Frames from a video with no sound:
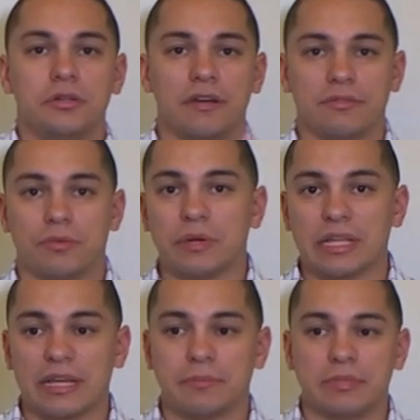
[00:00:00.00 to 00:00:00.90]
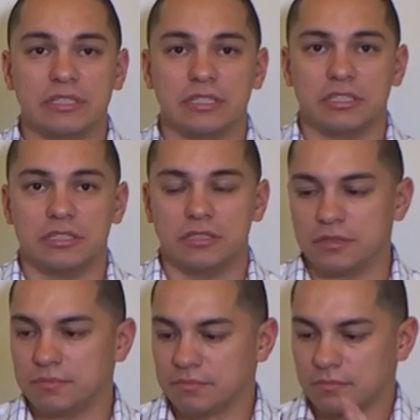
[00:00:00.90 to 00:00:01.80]
you have three leg positions.
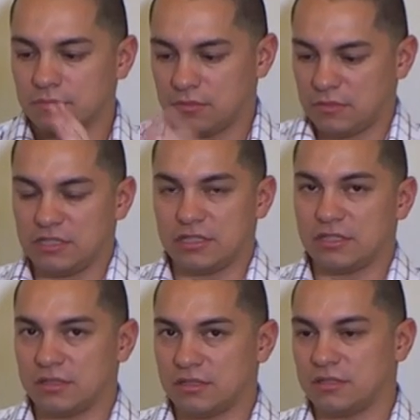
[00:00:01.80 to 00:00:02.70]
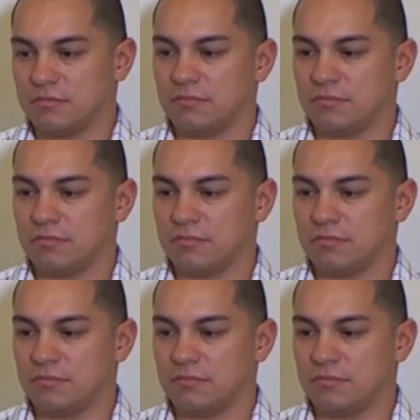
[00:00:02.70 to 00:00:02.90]
This is